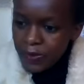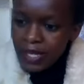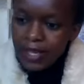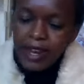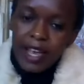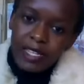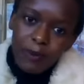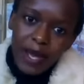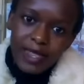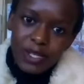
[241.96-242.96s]
The last
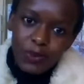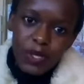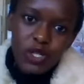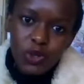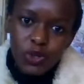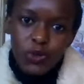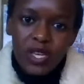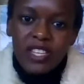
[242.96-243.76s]
part that we need to do